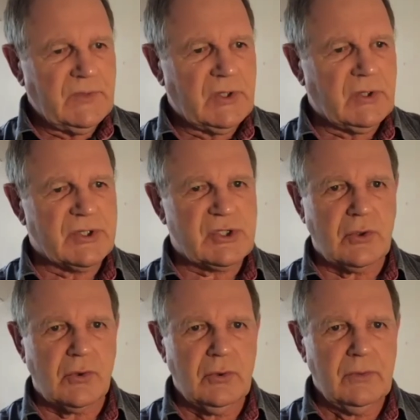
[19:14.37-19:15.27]
to a
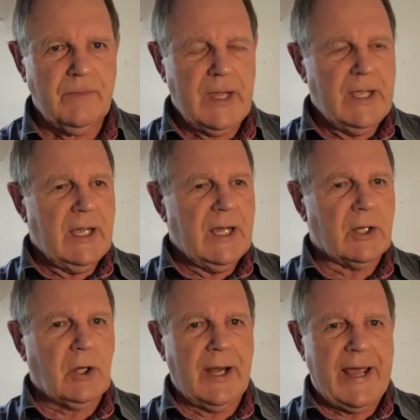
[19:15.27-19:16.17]
school,
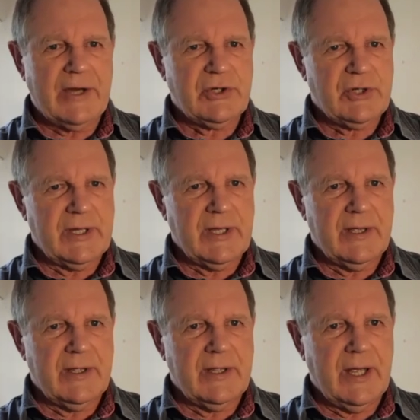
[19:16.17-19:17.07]
a college in
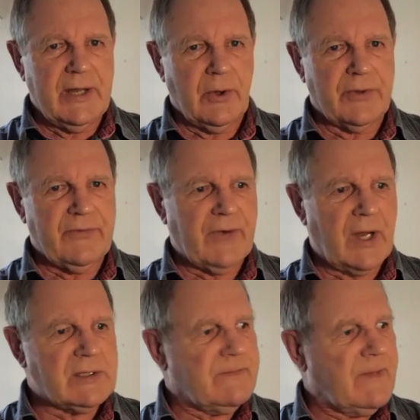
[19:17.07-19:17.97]
the north of
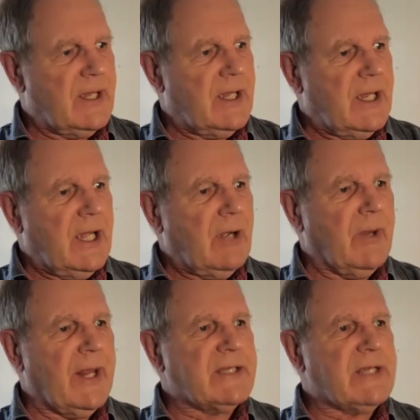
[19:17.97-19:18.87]
France,
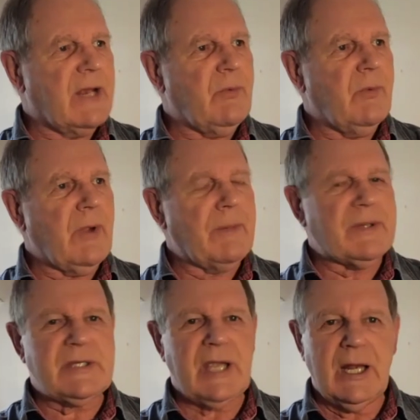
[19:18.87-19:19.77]
where they said, we
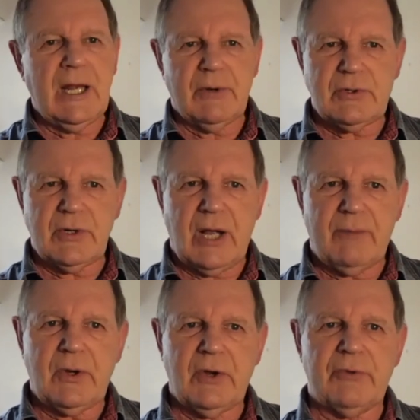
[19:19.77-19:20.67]
particularly want you to
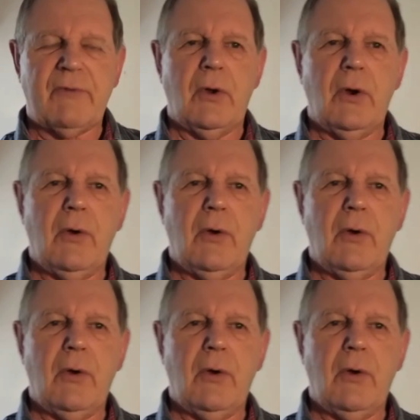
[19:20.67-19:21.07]
come because we've all